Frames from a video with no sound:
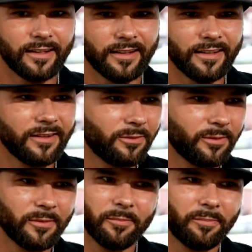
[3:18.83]
it,
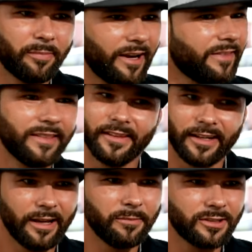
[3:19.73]
by then the
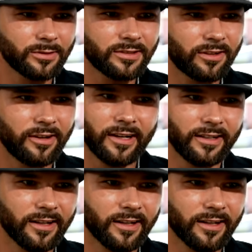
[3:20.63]
damage was already